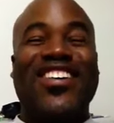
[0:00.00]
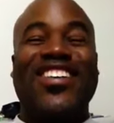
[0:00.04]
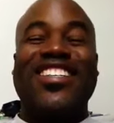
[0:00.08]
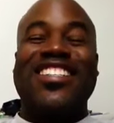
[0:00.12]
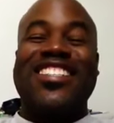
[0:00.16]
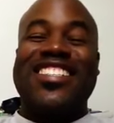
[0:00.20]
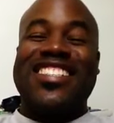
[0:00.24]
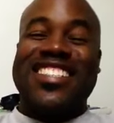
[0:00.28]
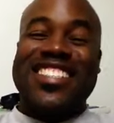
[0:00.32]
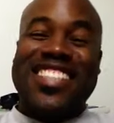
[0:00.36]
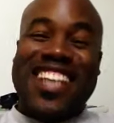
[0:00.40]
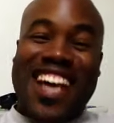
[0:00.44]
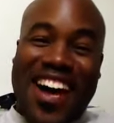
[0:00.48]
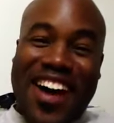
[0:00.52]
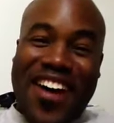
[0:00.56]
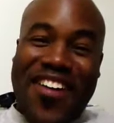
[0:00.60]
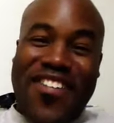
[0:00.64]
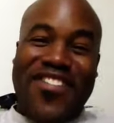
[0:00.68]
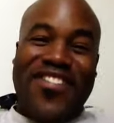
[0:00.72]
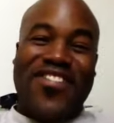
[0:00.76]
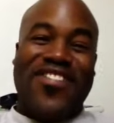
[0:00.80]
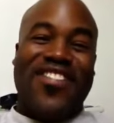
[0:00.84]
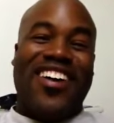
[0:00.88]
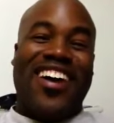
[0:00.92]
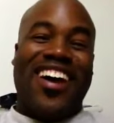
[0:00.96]

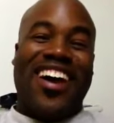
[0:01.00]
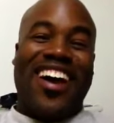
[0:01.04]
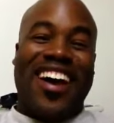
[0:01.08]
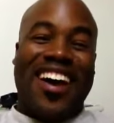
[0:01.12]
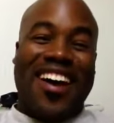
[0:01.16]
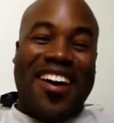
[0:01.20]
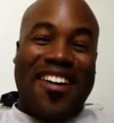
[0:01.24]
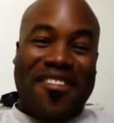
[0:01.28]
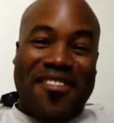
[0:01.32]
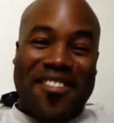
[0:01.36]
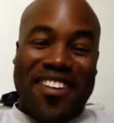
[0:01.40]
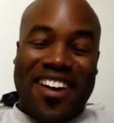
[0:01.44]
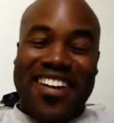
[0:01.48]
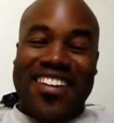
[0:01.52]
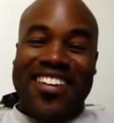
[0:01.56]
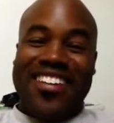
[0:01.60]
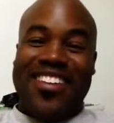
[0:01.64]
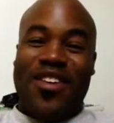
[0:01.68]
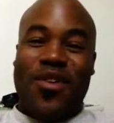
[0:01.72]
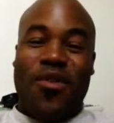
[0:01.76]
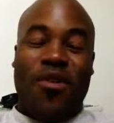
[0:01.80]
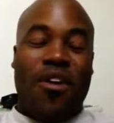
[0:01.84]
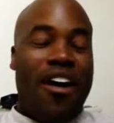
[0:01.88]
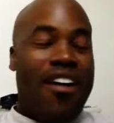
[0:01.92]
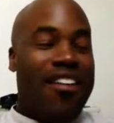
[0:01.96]
stuff. Under
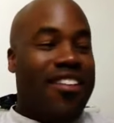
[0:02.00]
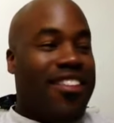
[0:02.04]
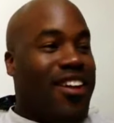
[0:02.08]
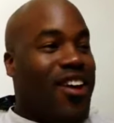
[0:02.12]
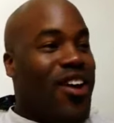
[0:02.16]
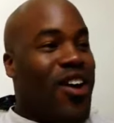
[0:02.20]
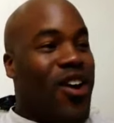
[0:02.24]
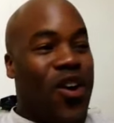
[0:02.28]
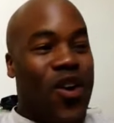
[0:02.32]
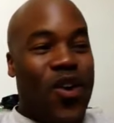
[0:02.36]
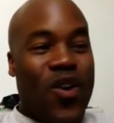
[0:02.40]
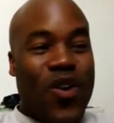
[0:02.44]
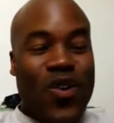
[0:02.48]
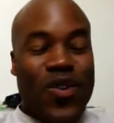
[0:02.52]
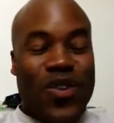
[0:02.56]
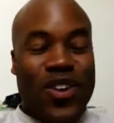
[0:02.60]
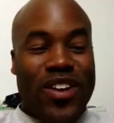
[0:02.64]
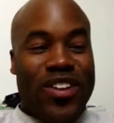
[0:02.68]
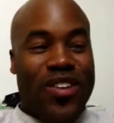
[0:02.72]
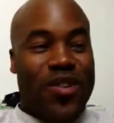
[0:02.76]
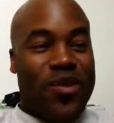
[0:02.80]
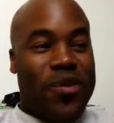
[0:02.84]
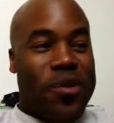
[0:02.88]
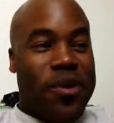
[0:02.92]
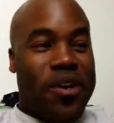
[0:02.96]
the water, they're a whole
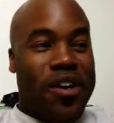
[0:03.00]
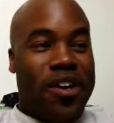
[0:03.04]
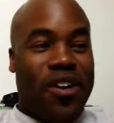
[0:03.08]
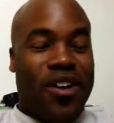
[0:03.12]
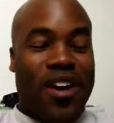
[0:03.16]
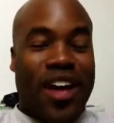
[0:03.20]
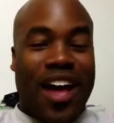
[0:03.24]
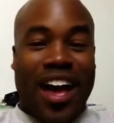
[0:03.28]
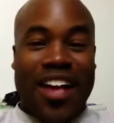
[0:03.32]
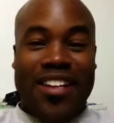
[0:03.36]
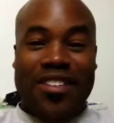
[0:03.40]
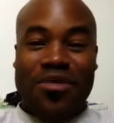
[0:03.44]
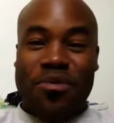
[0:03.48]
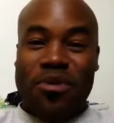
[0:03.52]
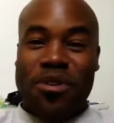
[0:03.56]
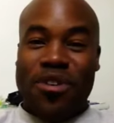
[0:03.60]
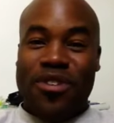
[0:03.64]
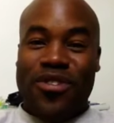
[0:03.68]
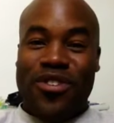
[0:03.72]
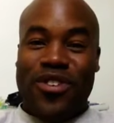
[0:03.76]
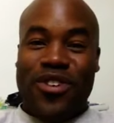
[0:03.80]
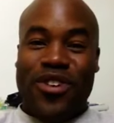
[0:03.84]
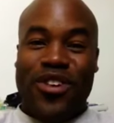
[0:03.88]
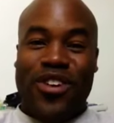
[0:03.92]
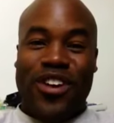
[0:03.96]
nother world, God's
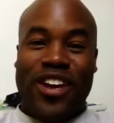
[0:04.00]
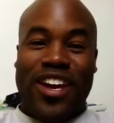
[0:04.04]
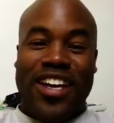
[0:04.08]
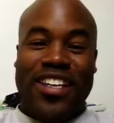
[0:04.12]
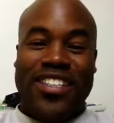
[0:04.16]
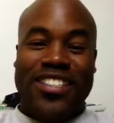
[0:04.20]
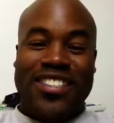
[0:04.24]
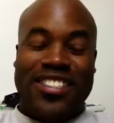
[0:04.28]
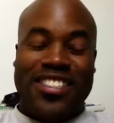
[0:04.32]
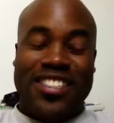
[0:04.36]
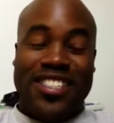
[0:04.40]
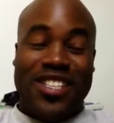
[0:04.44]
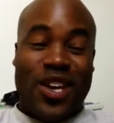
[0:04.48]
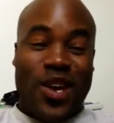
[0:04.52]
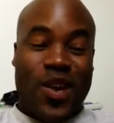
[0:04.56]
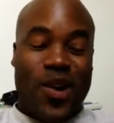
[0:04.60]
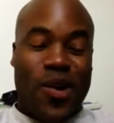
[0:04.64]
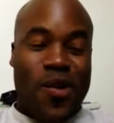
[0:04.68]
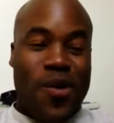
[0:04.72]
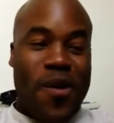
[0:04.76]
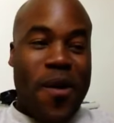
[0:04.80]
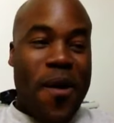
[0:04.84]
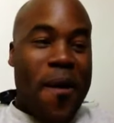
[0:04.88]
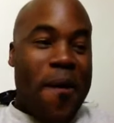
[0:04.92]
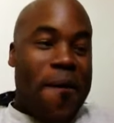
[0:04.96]
beautiful creation.
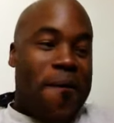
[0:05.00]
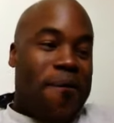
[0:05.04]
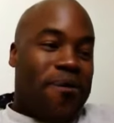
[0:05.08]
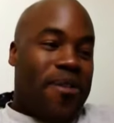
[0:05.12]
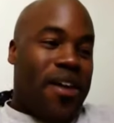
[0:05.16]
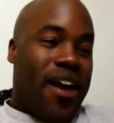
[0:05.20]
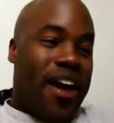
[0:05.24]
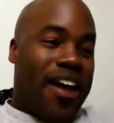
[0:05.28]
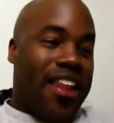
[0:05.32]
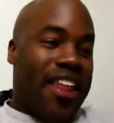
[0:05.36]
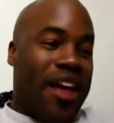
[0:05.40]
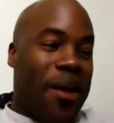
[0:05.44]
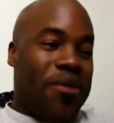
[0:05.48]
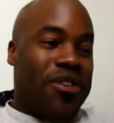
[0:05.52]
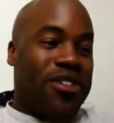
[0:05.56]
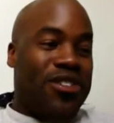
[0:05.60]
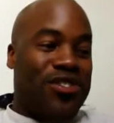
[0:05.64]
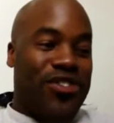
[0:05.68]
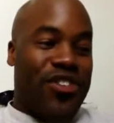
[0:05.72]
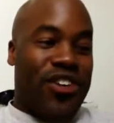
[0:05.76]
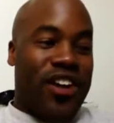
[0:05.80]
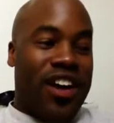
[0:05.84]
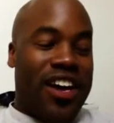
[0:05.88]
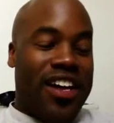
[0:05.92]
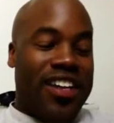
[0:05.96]
So that was
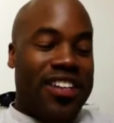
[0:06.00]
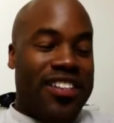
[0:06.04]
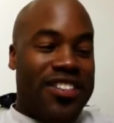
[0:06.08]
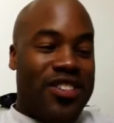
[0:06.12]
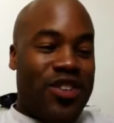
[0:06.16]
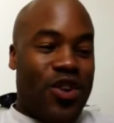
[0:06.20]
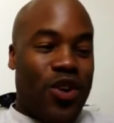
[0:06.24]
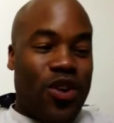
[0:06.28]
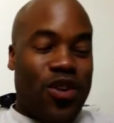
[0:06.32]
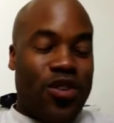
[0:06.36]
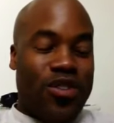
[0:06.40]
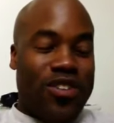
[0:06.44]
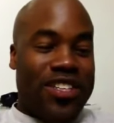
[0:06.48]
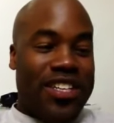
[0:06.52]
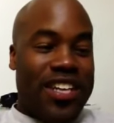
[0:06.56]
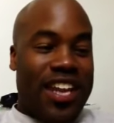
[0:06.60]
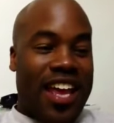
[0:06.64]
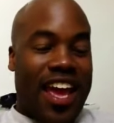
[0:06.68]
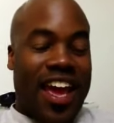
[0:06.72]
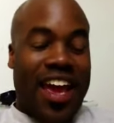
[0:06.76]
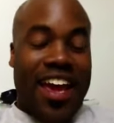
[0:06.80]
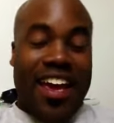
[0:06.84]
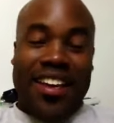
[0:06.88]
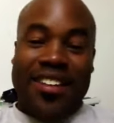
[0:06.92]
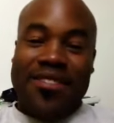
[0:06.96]
fun. Snorkel
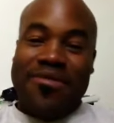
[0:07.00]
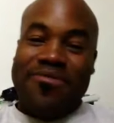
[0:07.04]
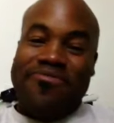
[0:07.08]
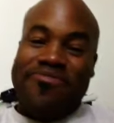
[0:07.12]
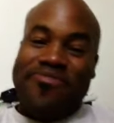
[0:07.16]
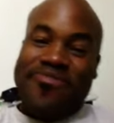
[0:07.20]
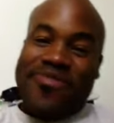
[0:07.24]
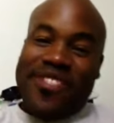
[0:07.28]
today.